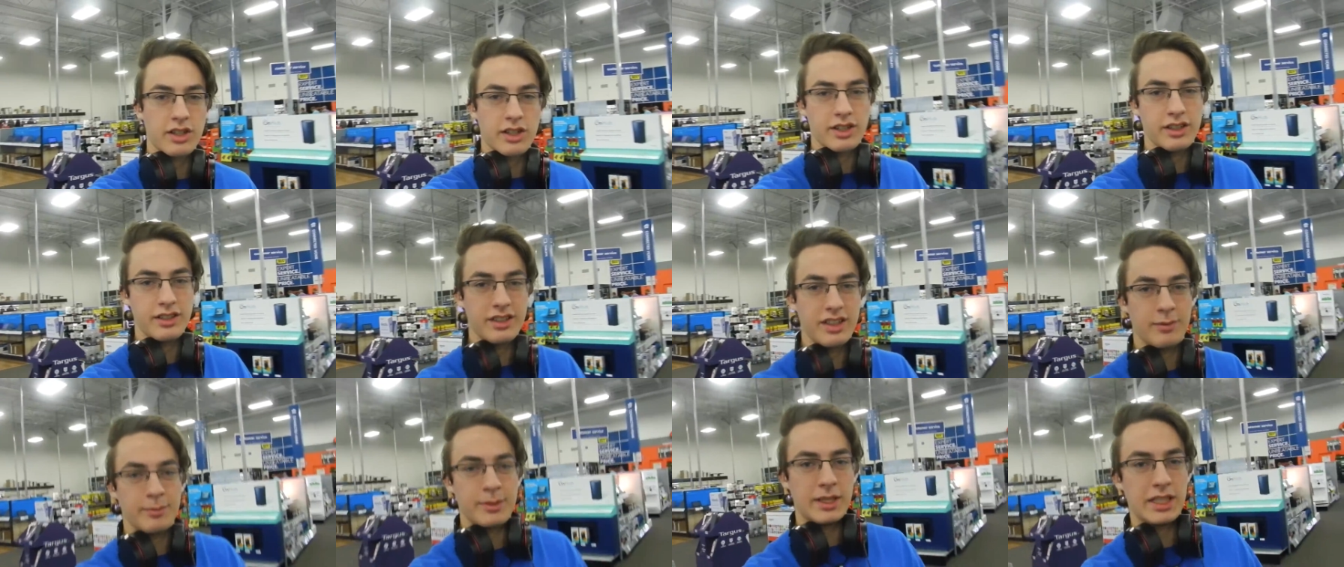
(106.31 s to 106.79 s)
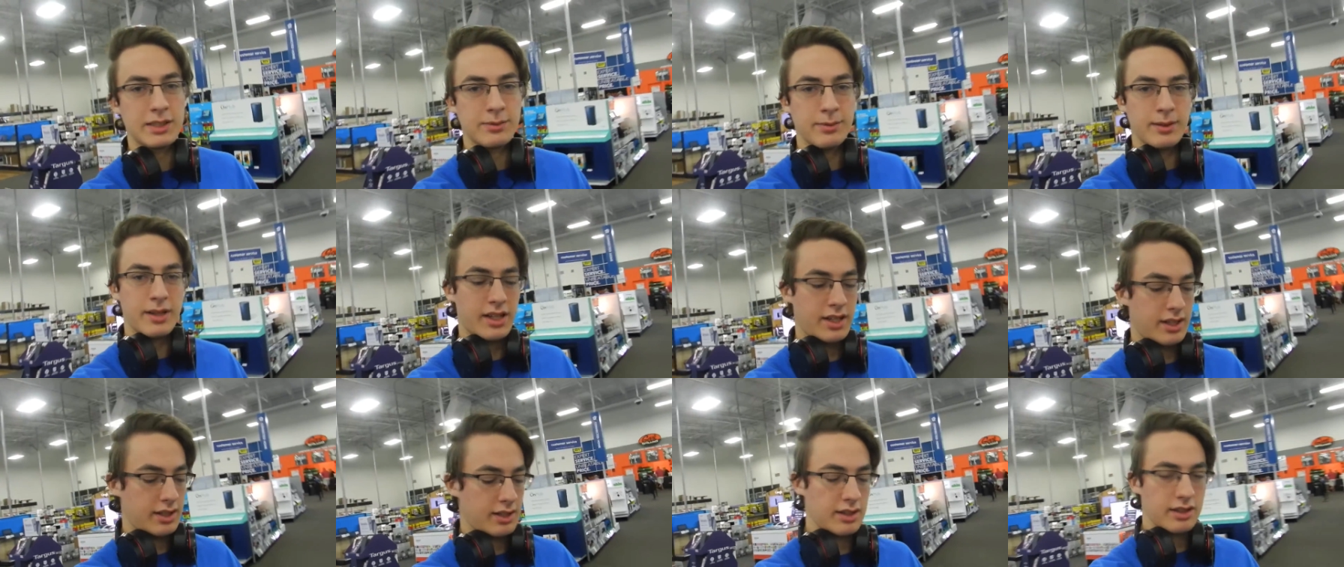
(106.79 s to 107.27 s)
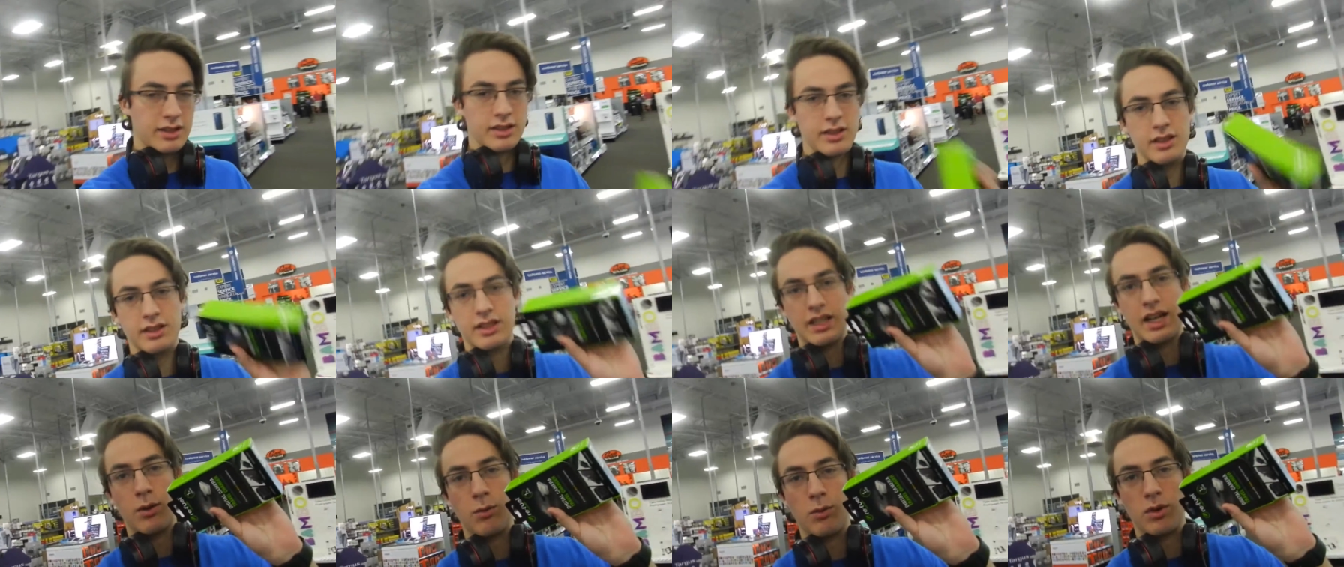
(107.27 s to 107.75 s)
Currently at Best Buy,
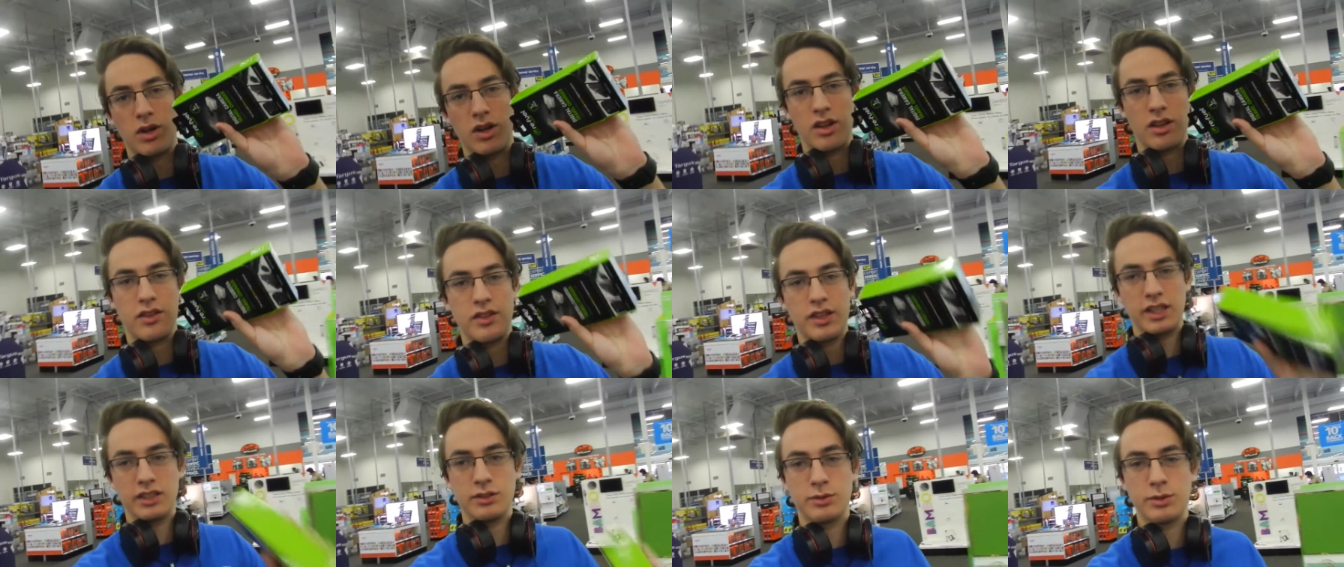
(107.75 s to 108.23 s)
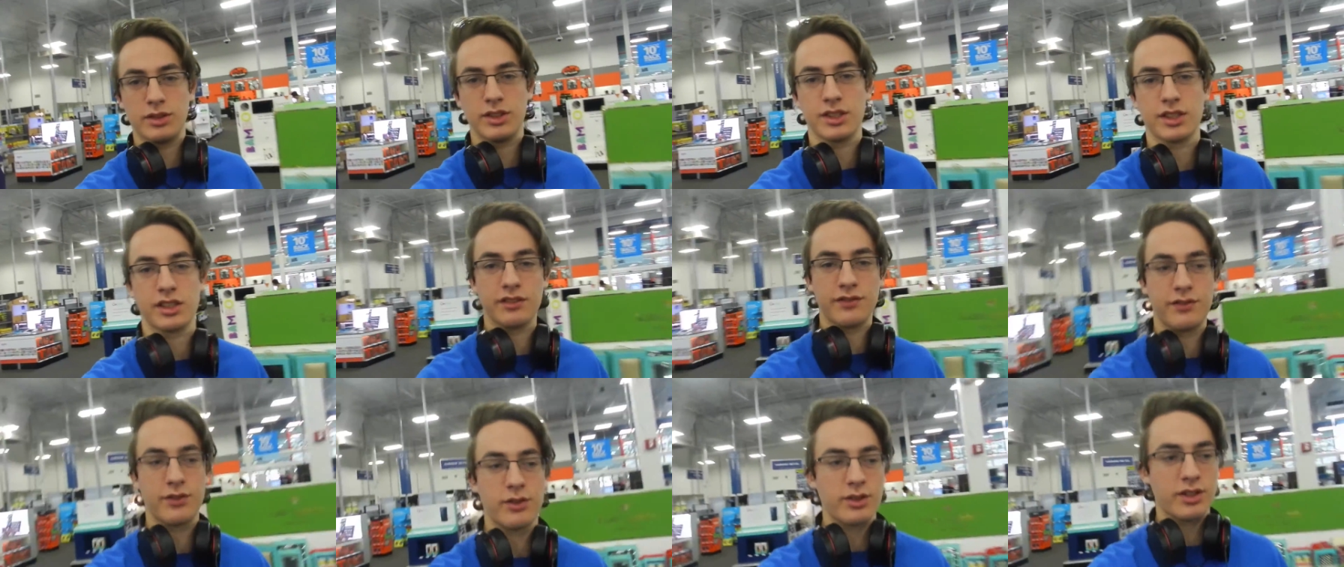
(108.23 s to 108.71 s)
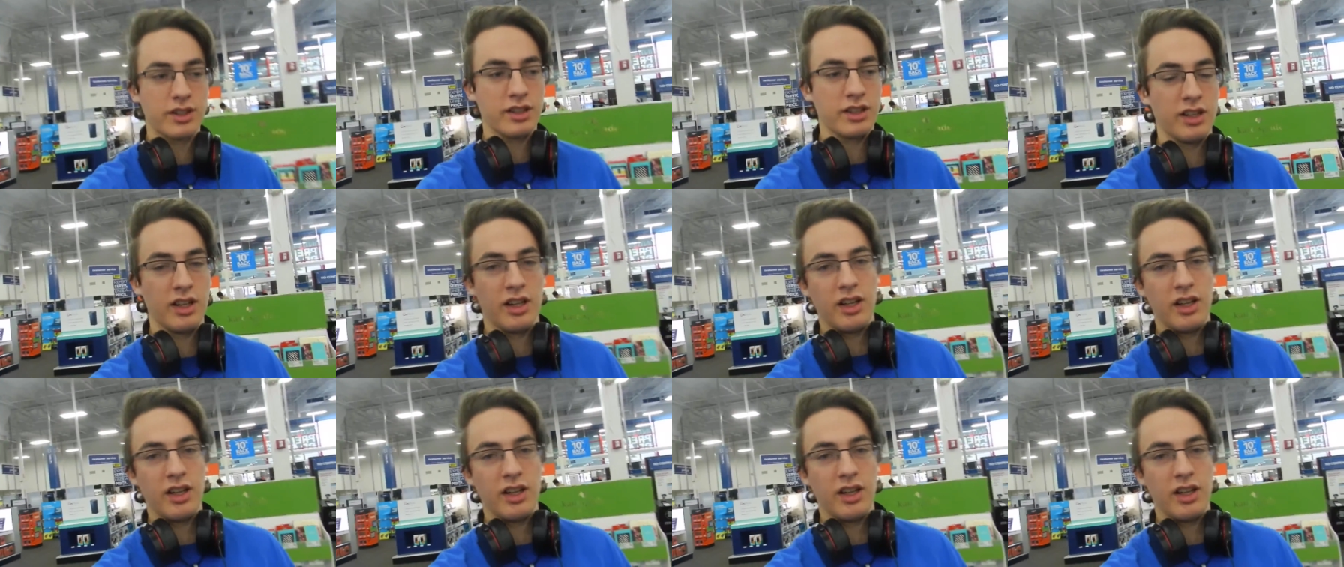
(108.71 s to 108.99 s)
got one of the things we are looking for.